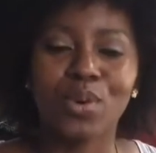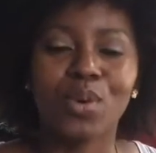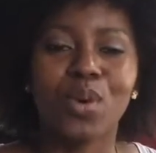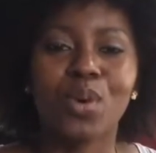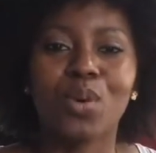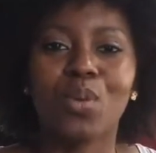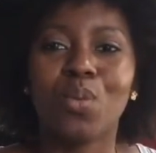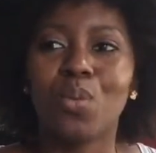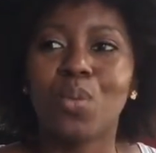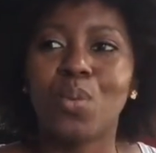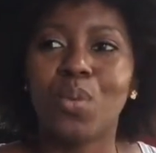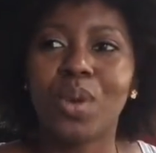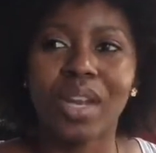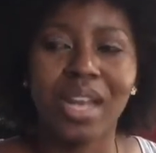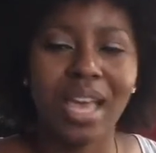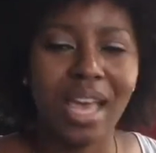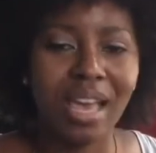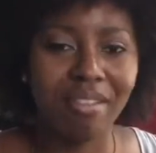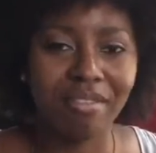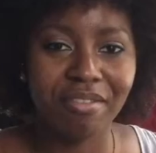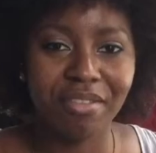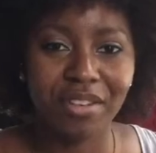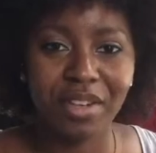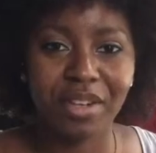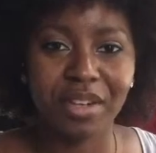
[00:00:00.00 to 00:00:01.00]
or
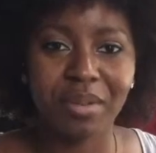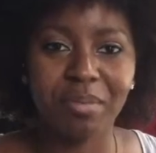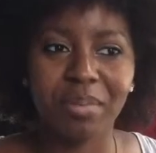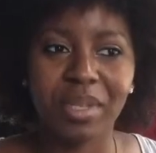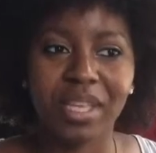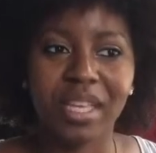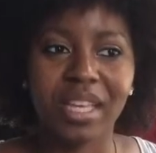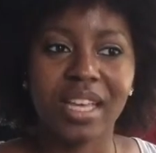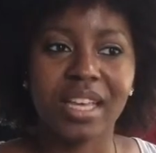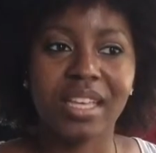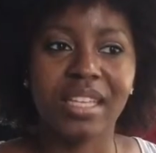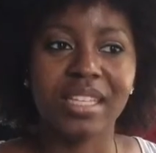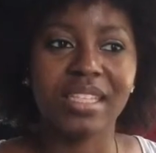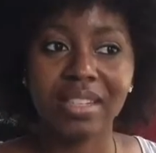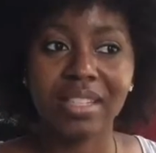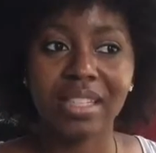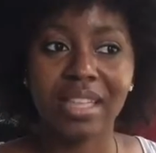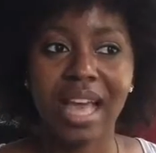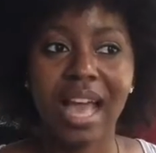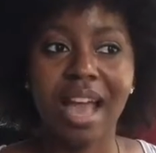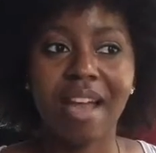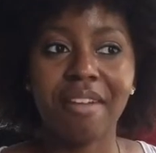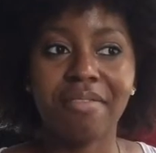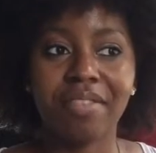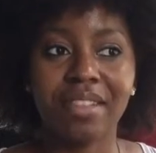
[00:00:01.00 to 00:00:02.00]
whatever, because
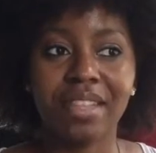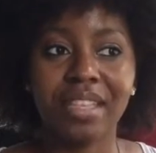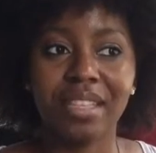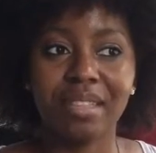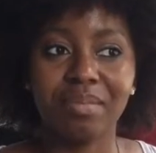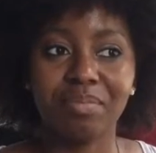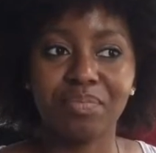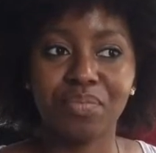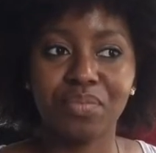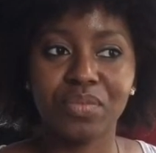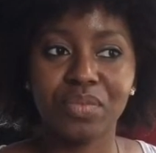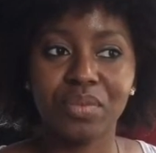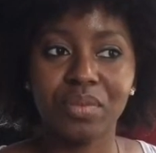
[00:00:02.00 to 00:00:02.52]
half of the